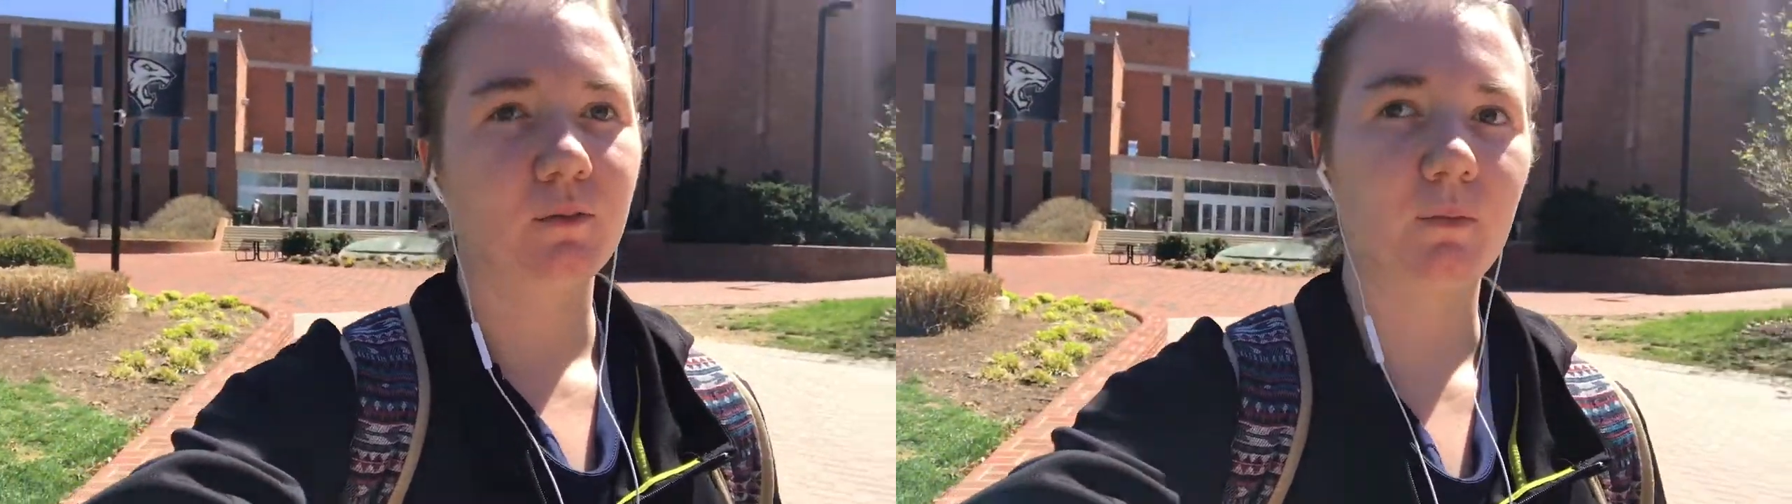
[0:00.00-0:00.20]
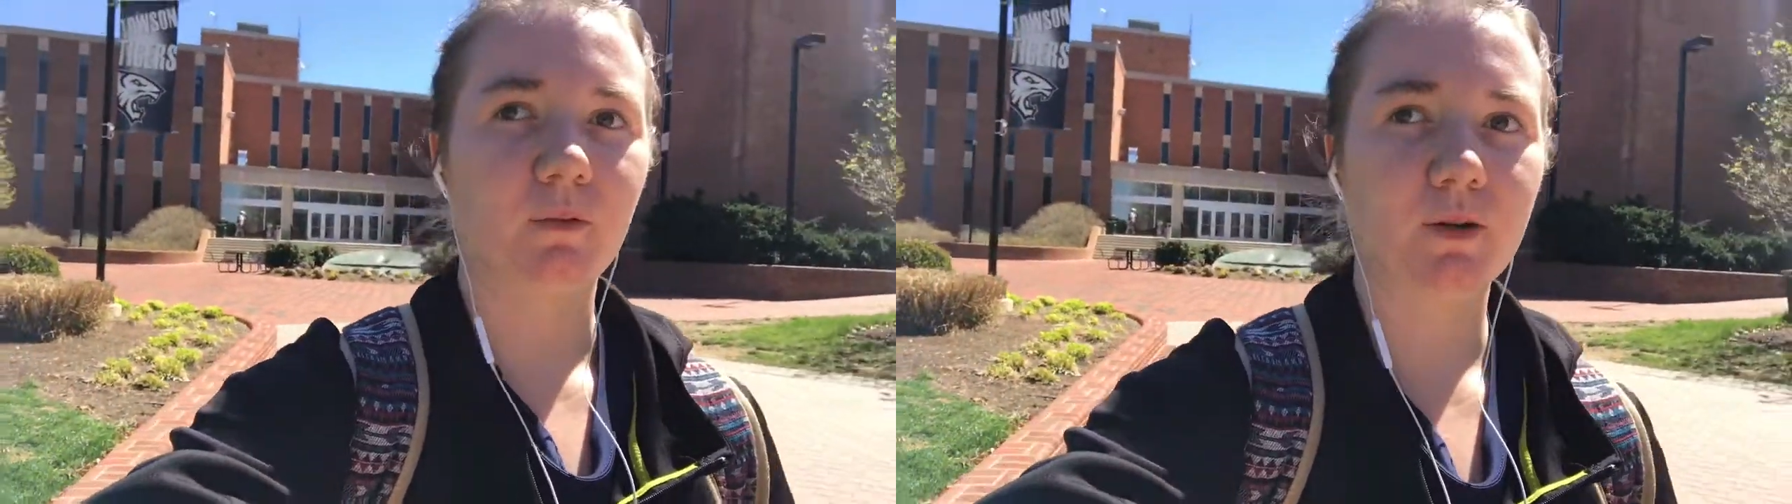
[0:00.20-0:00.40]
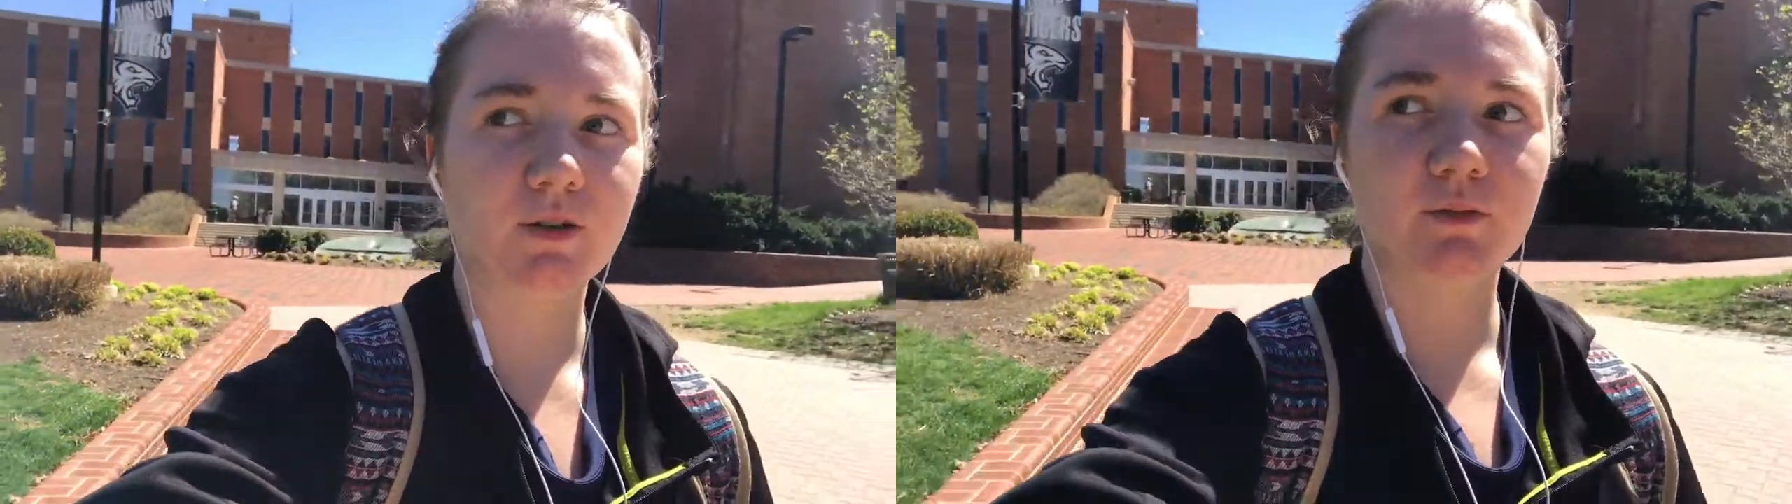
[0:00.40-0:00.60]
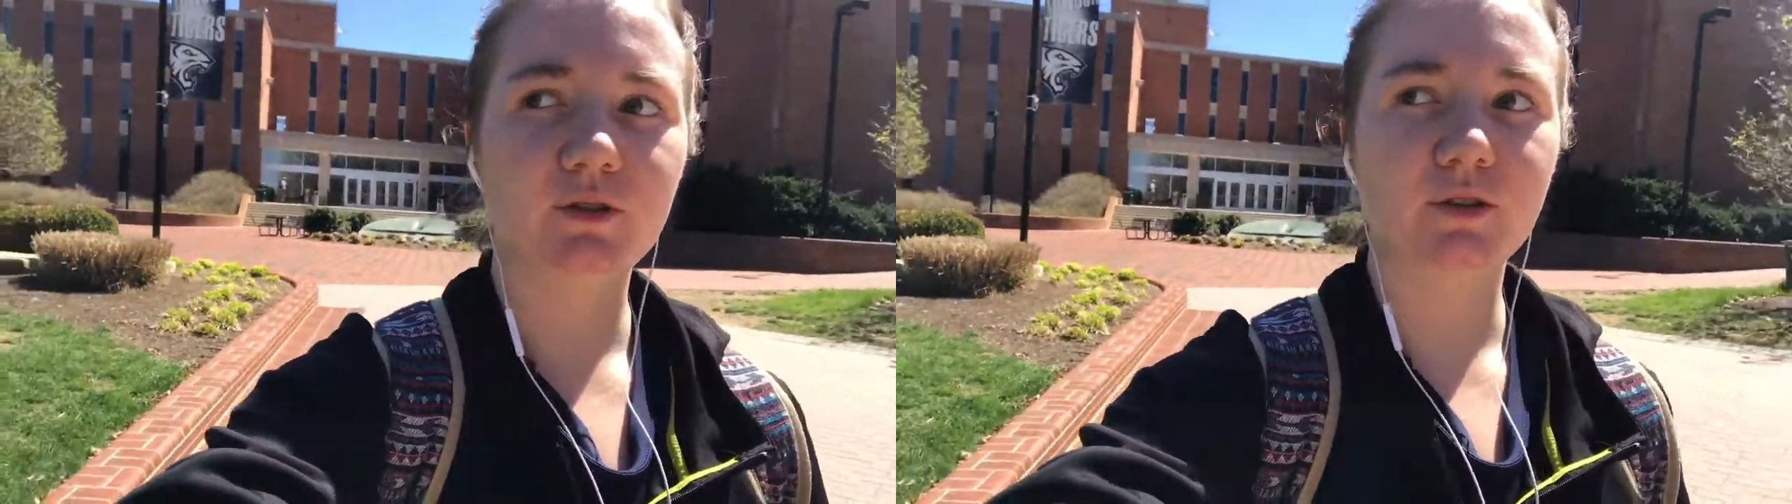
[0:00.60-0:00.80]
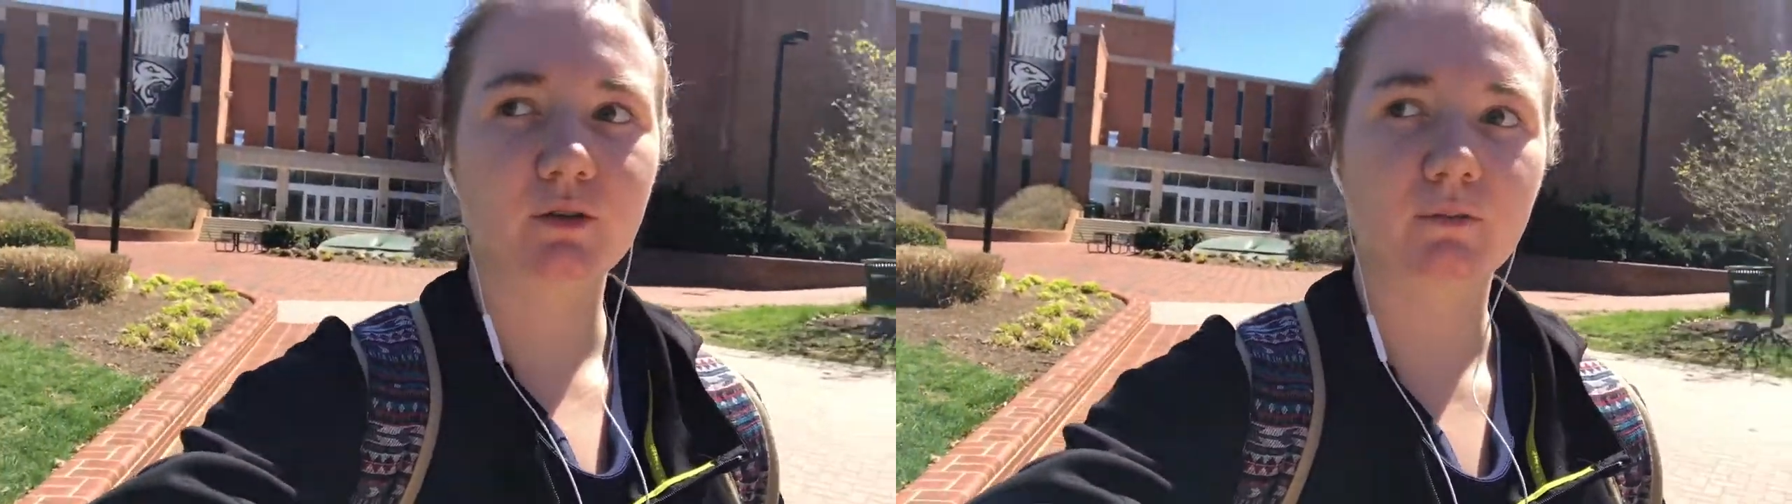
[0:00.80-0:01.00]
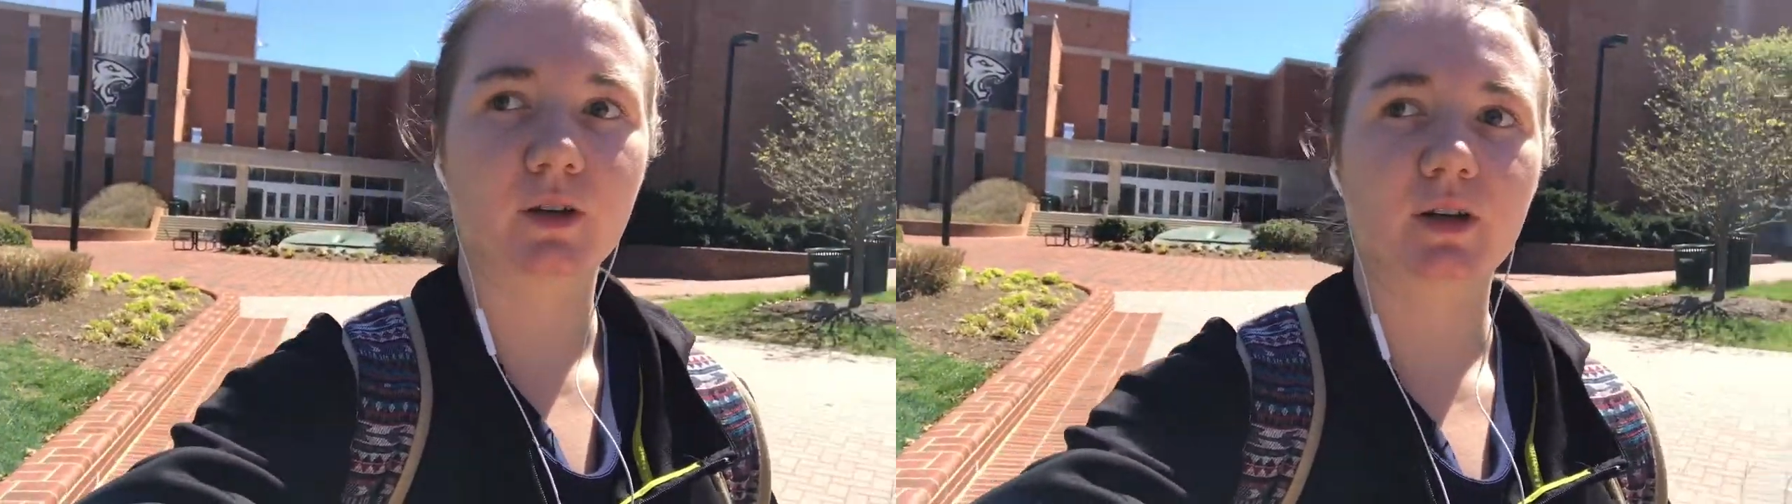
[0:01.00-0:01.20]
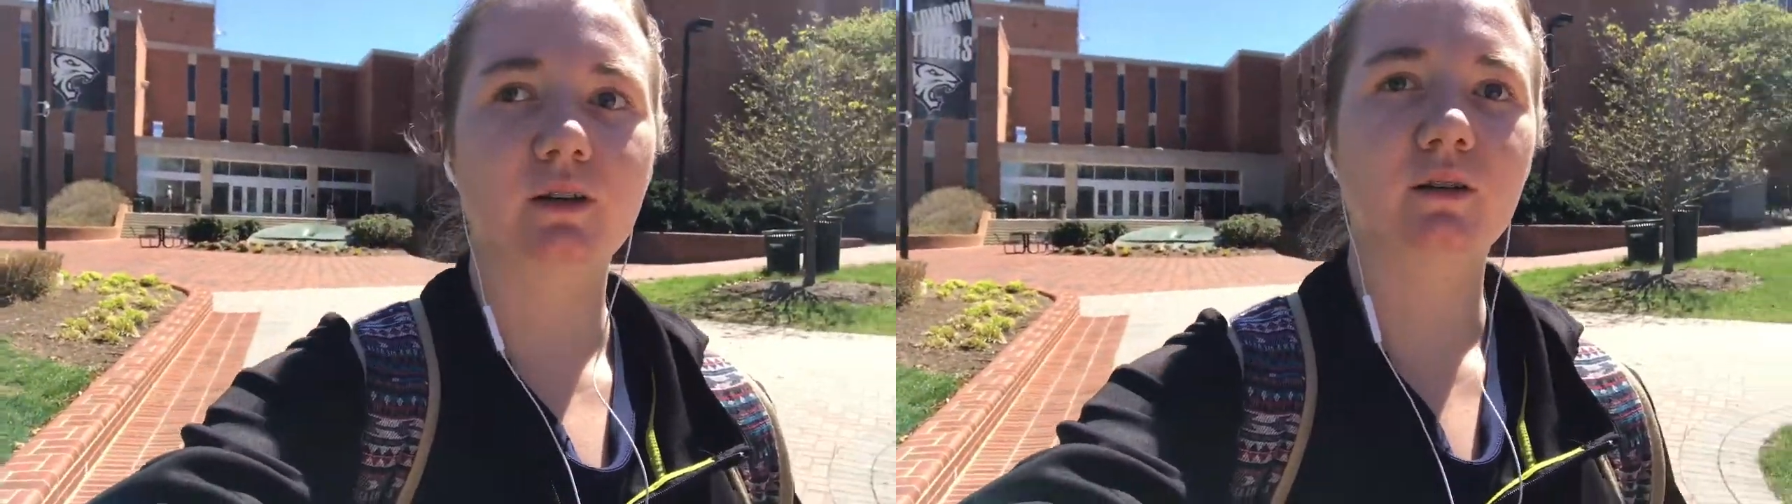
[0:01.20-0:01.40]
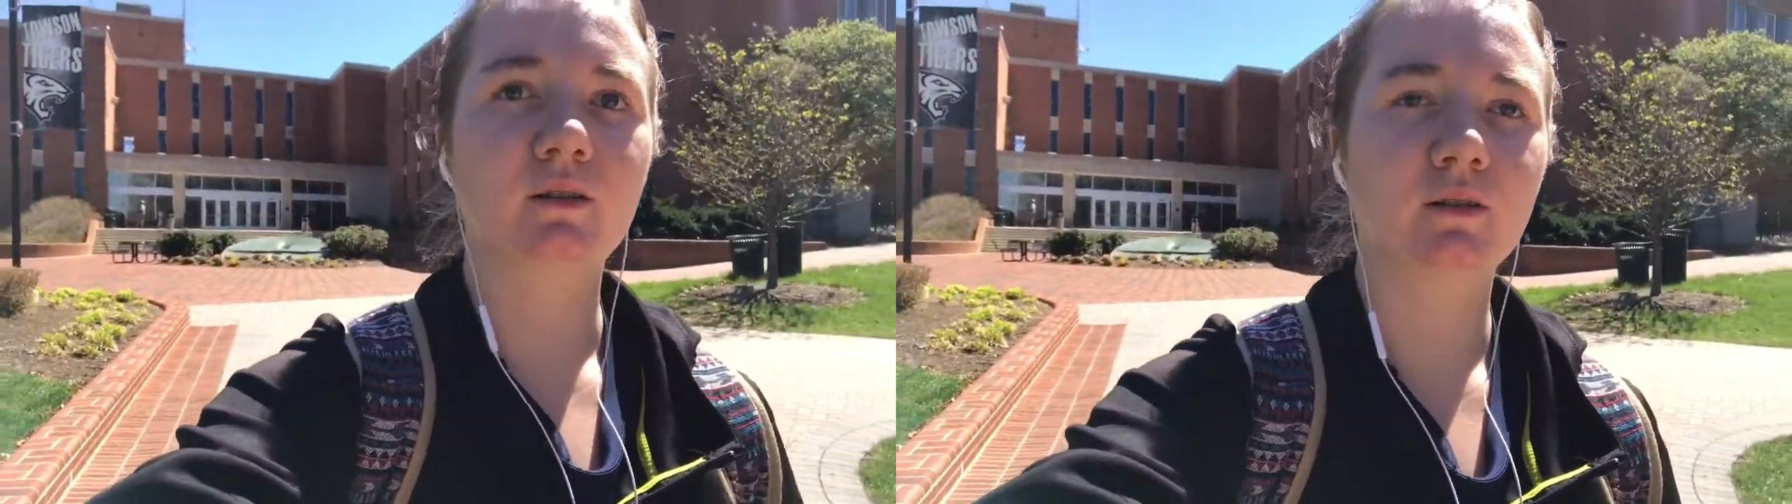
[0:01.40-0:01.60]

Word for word: Probably watch some YouTube, read,